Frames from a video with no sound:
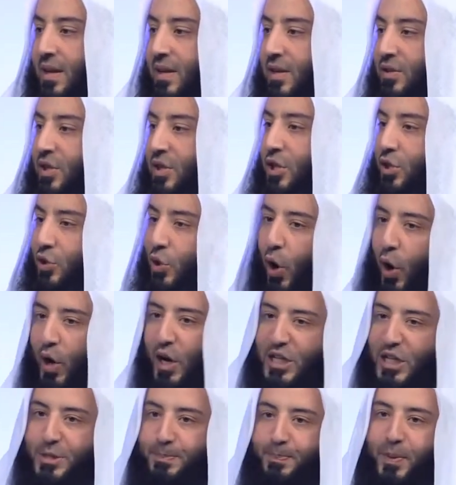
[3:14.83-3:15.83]
The
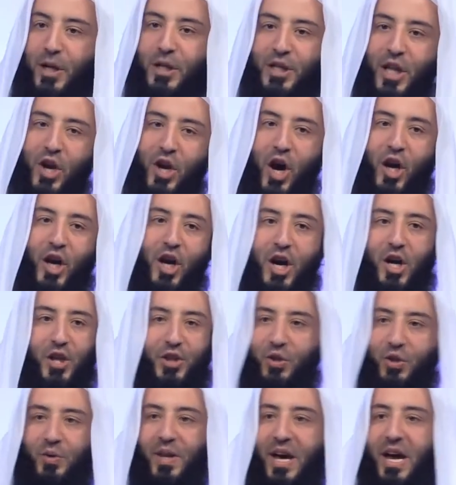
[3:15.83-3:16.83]
tallest building on
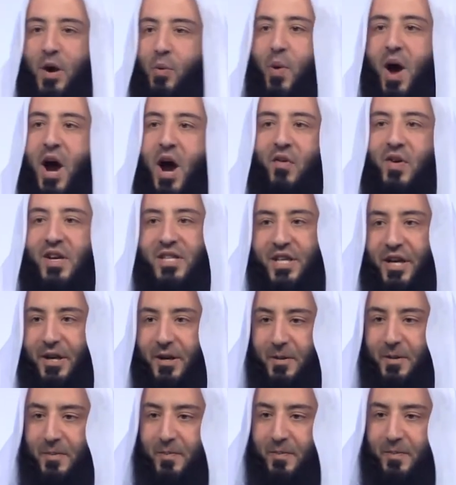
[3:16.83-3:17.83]
earth today, where is it?
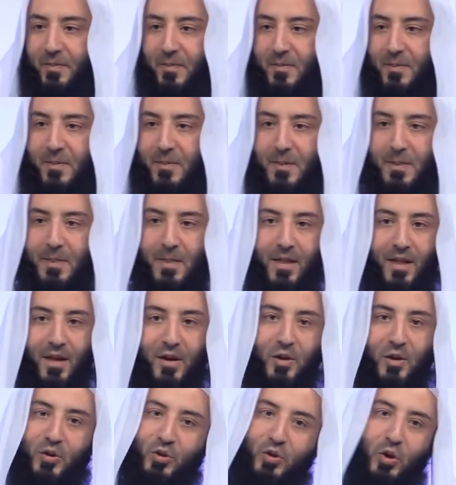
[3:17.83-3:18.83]

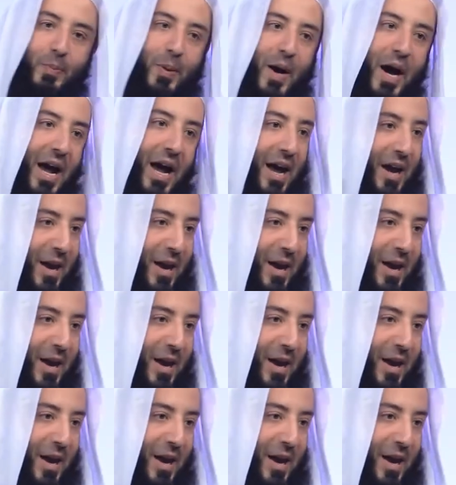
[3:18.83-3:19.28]
Dubai.